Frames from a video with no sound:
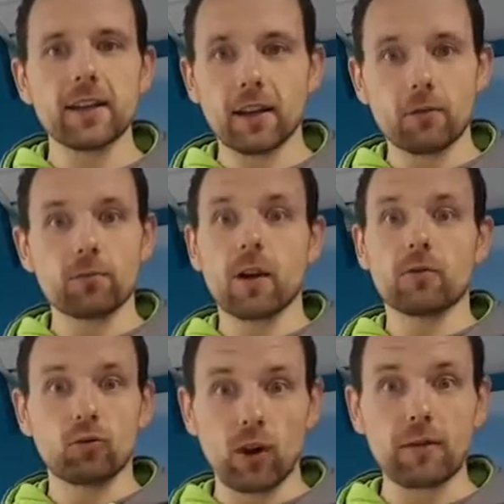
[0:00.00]
you know,
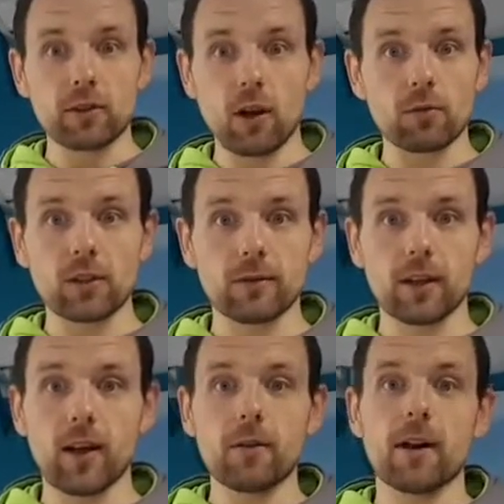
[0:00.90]
great results,
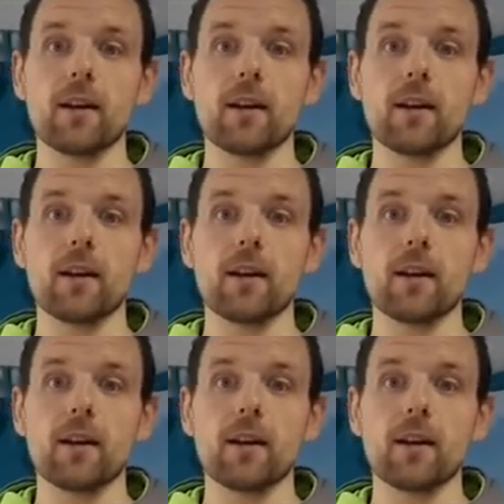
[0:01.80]
you know.